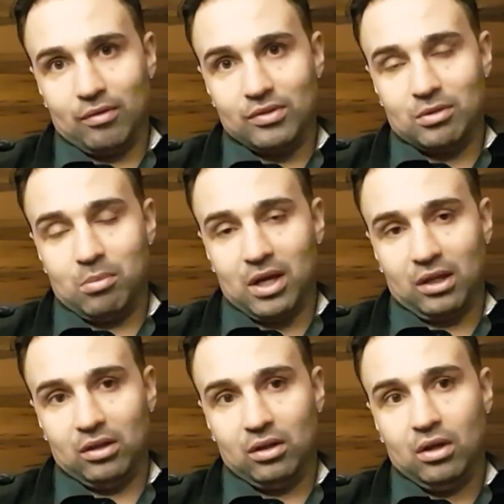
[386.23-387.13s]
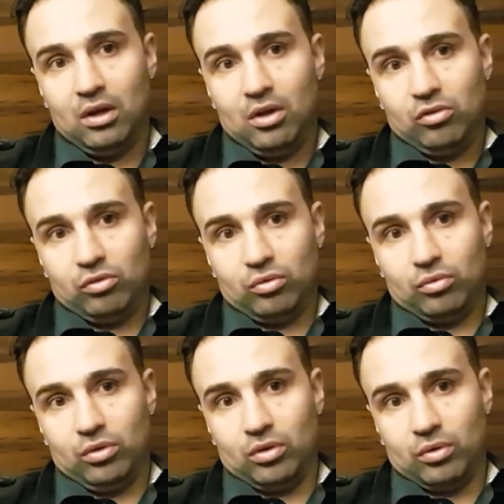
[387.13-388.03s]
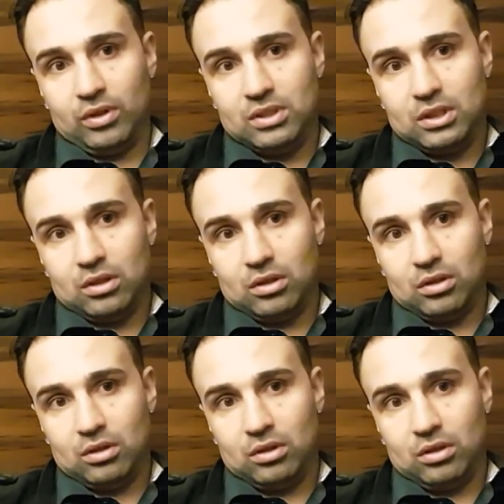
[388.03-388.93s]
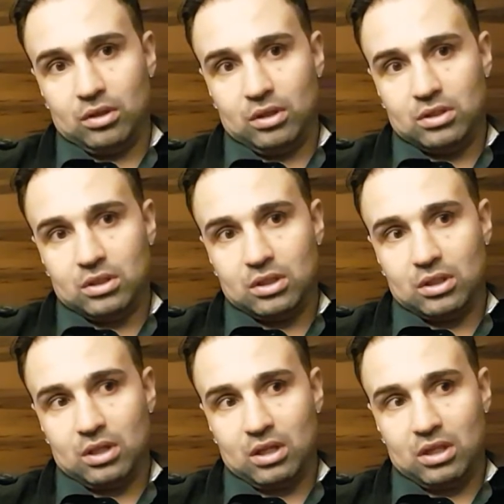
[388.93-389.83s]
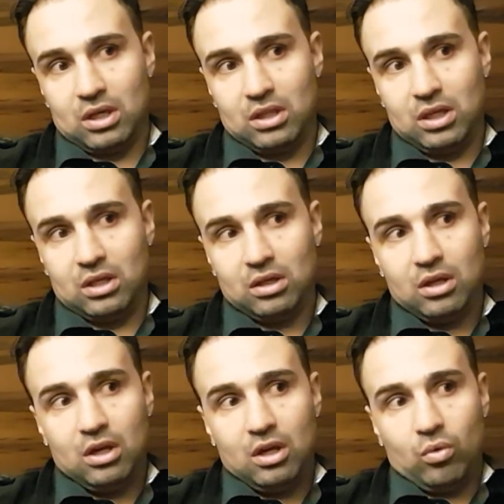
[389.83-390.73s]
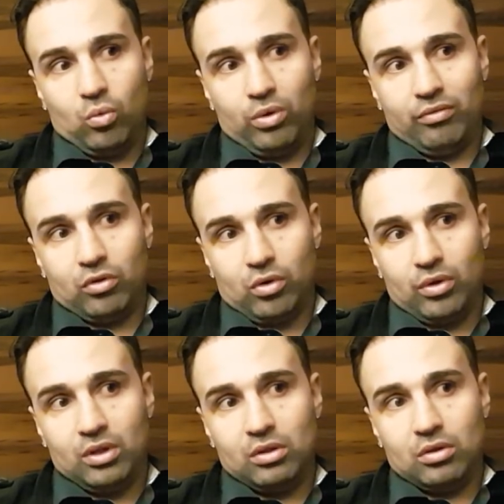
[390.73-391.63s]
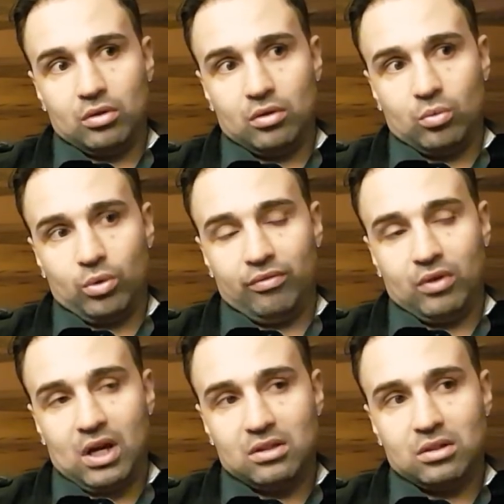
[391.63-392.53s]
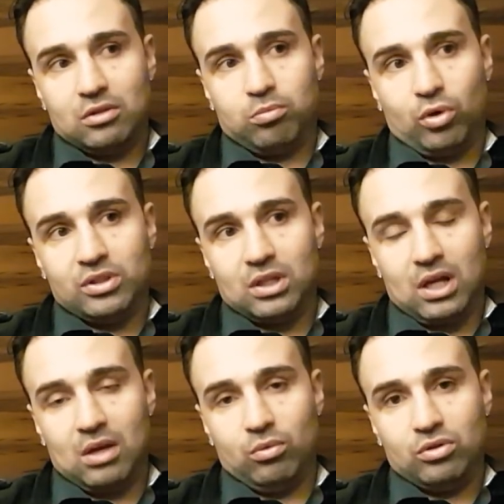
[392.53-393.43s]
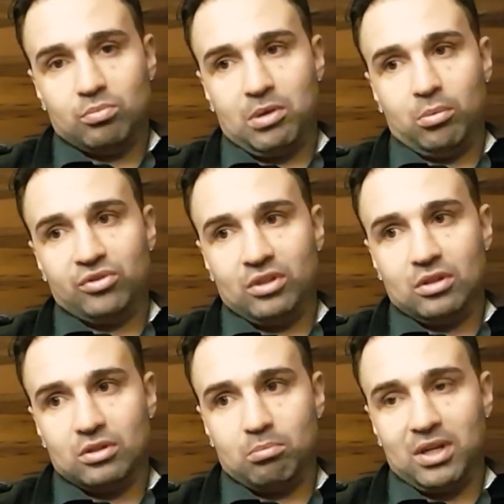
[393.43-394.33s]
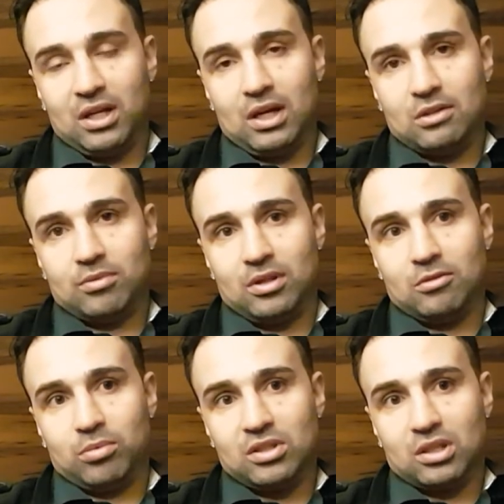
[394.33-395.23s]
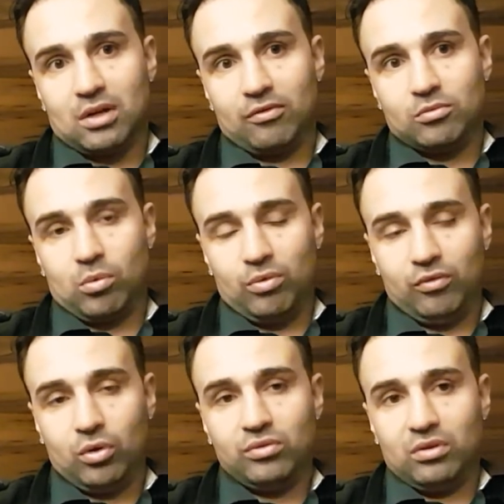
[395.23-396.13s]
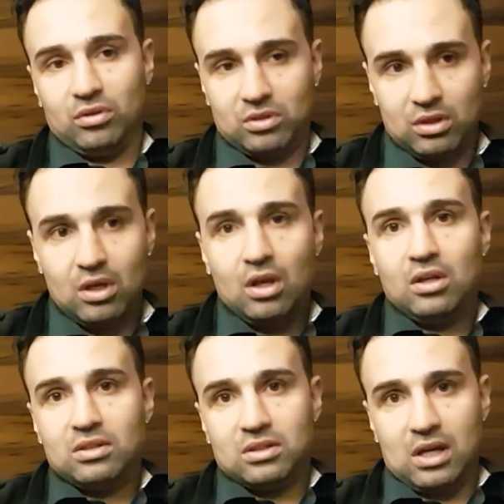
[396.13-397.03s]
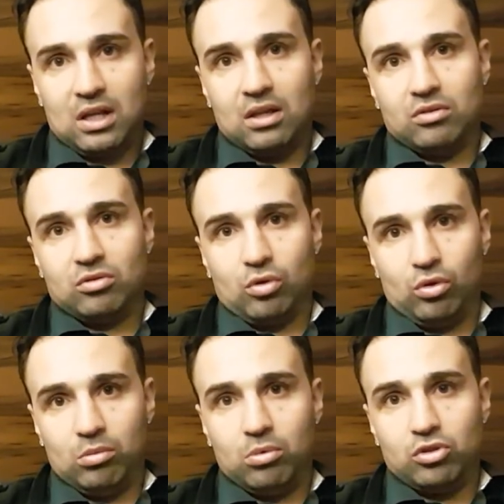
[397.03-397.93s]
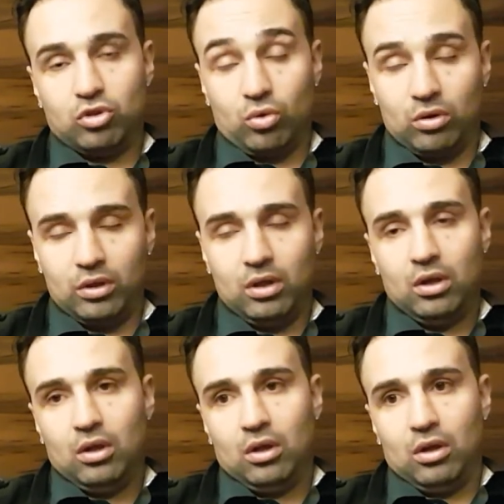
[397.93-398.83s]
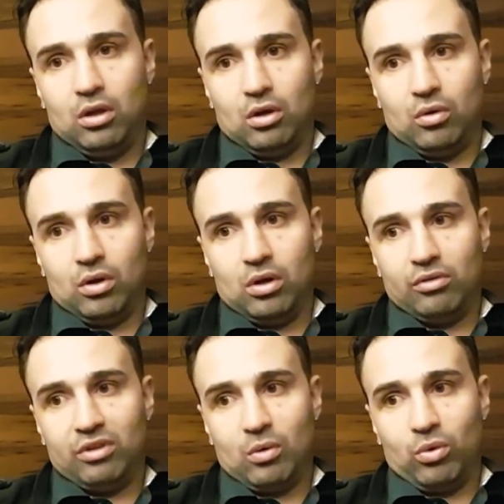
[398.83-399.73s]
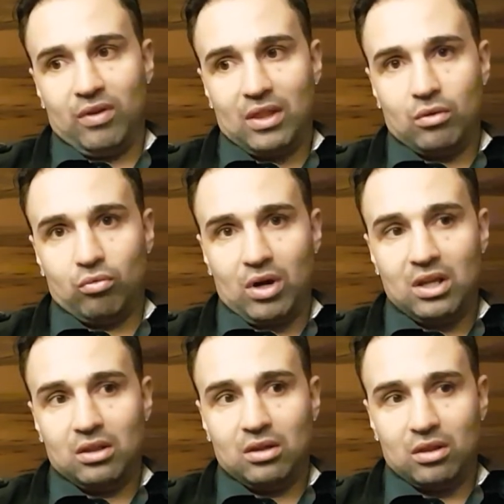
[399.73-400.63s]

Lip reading: Obviously backing it. So, you know, I think we've grown it. We've gotten to this point today. People see there's a big announcement in this press conference, but we've grown to this steady and slowly but surely, you know, so that we've had the right